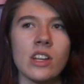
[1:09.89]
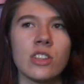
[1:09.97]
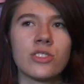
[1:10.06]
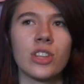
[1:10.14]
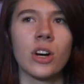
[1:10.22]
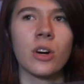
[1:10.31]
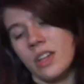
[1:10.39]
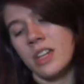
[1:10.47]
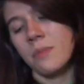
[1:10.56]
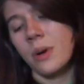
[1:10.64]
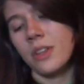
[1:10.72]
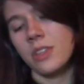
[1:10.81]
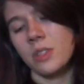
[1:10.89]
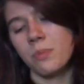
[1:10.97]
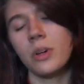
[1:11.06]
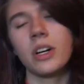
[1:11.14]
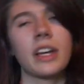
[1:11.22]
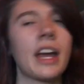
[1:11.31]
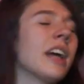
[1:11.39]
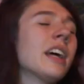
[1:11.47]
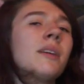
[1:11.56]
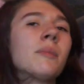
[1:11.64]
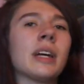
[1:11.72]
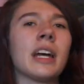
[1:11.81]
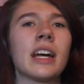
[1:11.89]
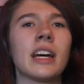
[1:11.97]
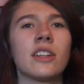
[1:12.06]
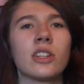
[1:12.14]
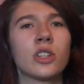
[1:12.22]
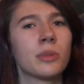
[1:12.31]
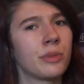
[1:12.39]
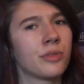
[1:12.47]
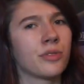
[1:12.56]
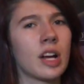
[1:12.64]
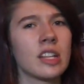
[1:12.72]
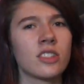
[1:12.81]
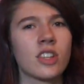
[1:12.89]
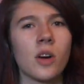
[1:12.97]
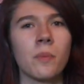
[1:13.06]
So in part of this book, him and a group of friends